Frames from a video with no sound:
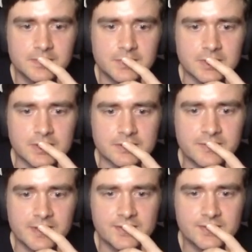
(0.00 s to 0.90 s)
And
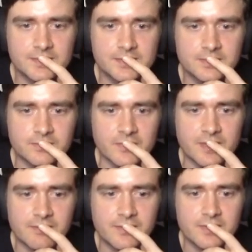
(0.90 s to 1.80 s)
face with
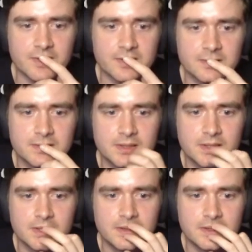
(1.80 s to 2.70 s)
everything
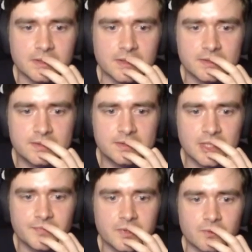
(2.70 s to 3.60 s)

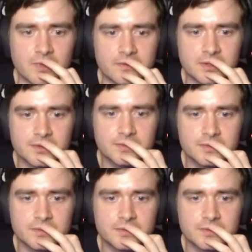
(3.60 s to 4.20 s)
except the Remnant.